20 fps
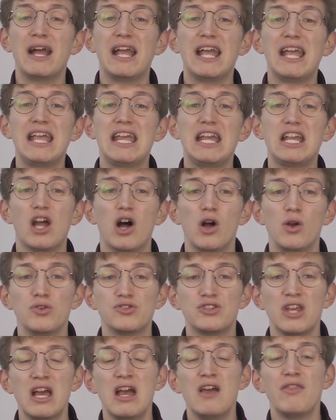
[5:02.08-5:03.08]
he
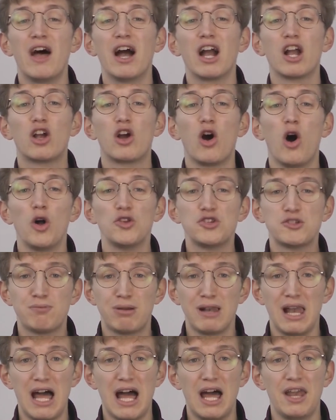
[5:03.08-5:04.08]
knows that God's
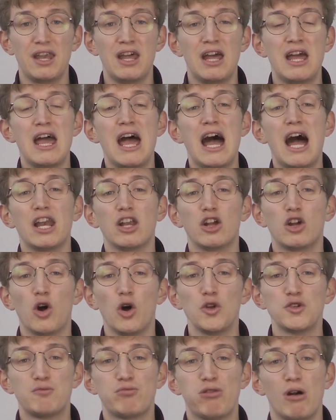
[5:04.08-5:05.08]
plan and
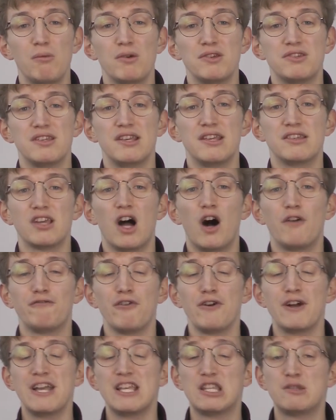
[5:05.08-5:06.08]
God's promises are
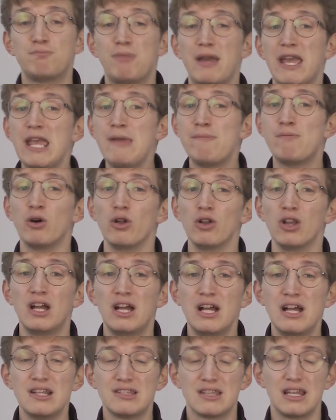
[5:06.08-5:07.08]
for his people
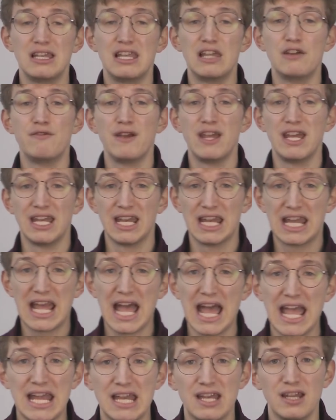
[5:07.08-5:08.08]
to live in
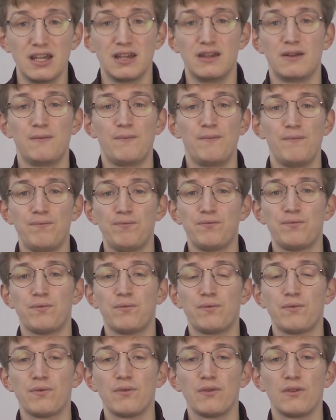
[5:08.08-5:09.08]
Canaan.
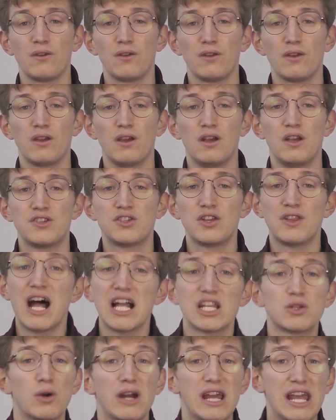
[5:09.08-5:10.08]
So
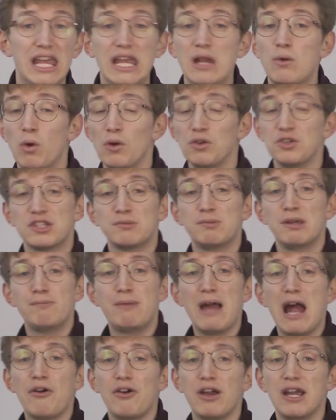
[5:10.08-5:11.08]
that's where he wants to be
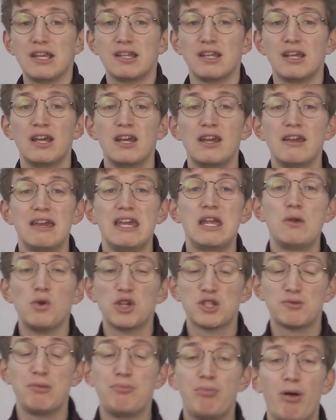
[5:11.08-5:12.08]
buried. He
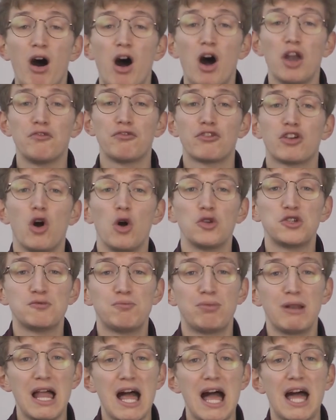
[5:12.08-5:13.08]
wants to be part of God's
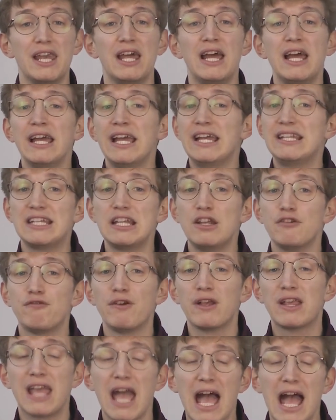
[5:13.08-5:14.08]
plan. He didn't
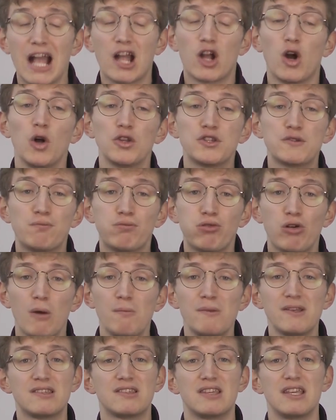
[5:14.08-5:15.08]
forget God's
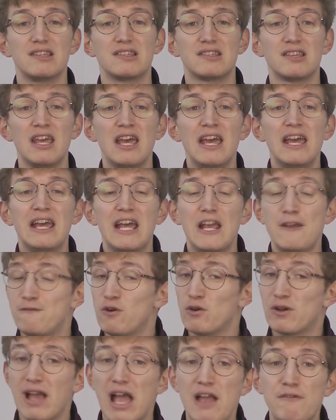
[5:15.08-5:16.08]
promises. He
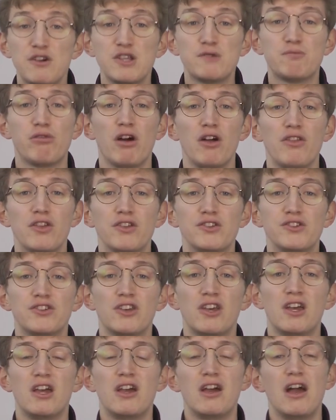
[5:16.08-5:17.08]
forgave his brothers
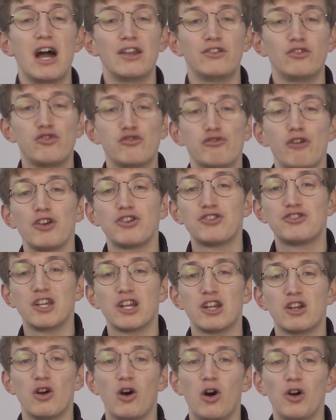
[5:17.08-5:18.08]
and
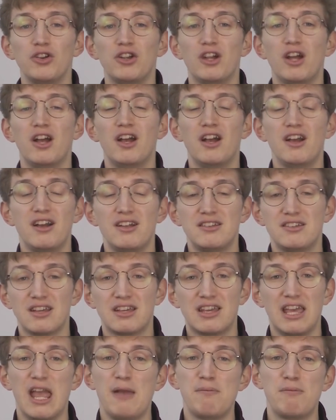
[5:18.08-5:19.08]
trusted God to
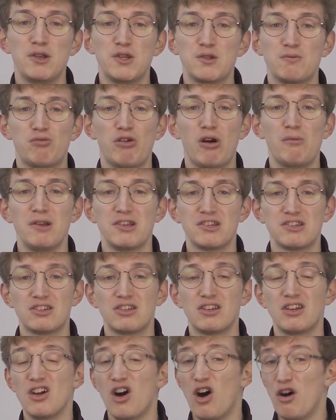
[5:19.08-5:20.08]
keep his
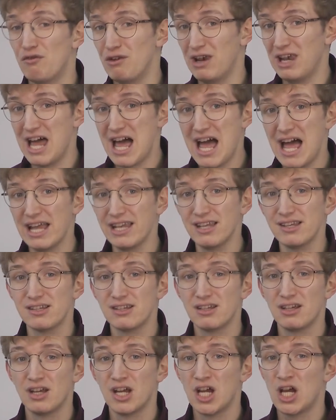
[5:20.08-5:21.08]
promise of land,
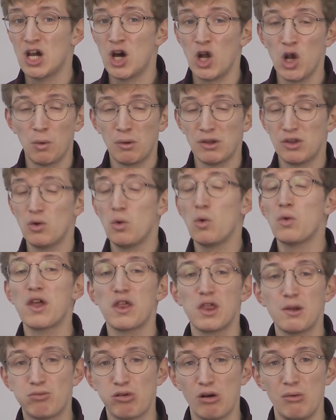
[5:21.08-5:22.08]
along with all the
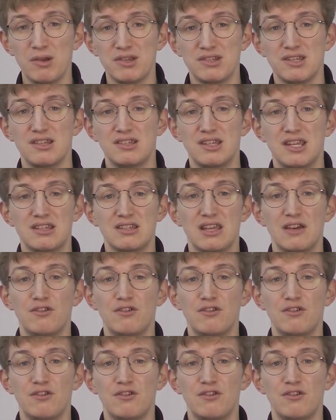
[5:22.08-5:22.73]
other promises he's